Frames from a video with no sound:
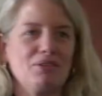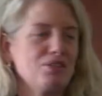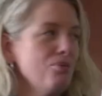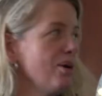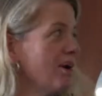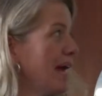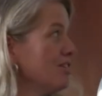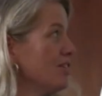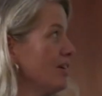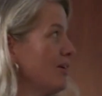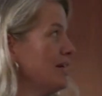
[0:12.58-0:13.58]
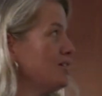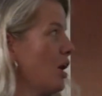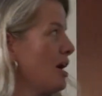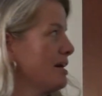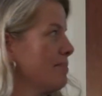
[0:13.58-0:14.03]
So we're actually going to
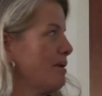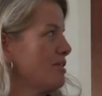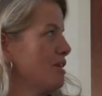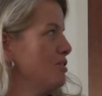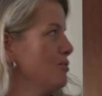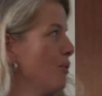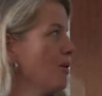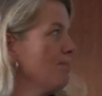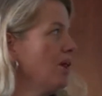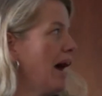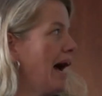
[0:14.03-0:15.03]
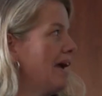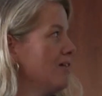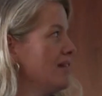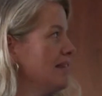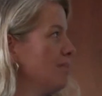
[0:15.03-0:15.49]
talk about the normal
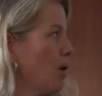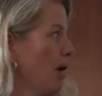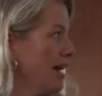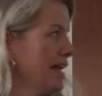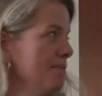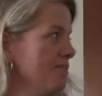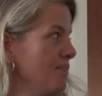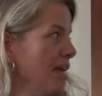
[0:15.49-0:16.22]
iron in the body